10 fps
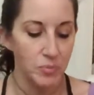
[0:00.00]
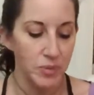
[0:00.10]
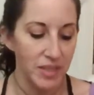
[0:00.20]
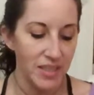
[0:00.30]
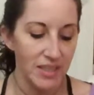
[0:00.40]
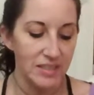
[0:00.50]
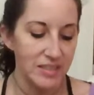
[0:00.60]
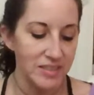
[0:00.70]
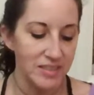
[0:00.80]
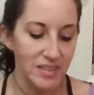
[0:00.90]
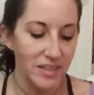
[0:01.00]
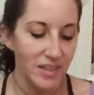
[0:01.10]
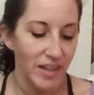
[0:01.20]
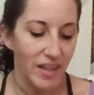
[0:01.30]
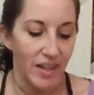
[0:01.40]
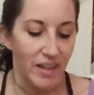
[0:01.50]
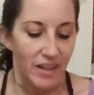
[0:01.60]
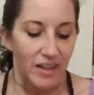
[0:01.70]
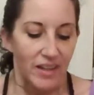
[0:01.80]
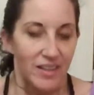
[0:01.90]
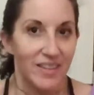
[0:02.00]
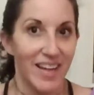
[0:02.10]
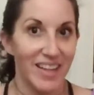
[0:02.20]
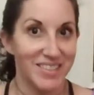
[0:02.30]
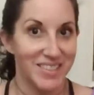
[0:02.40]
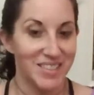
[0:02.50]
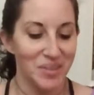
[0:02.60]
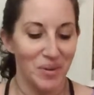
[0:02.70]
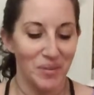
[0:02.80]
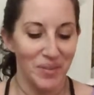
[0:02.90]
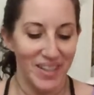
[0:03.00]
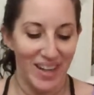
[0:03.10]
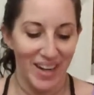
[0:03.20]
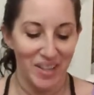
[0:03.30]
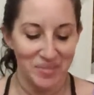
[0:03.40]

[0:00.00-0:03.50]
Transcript: readings. Let's see what we get.